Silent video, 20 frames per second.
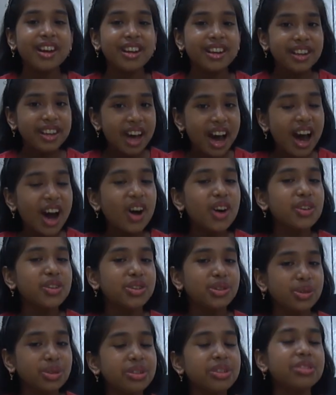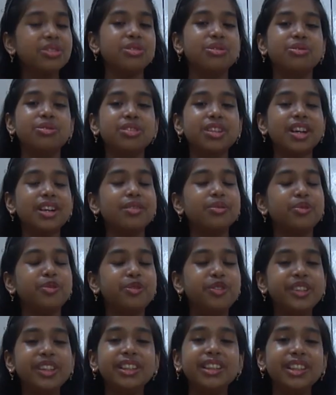Now, do you know that
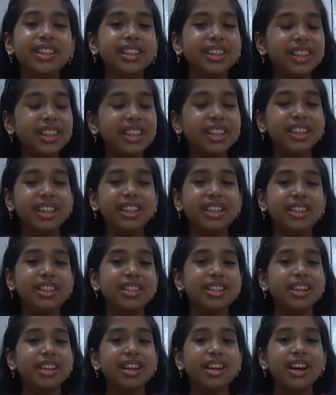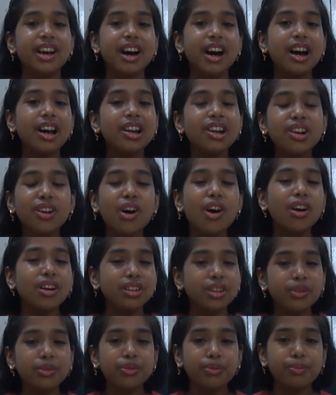we eat a lot
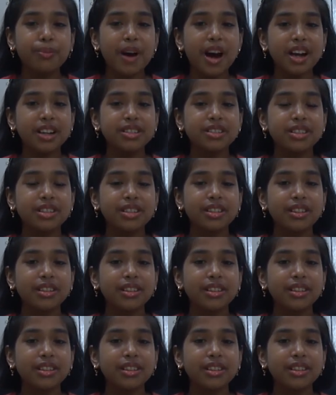of parts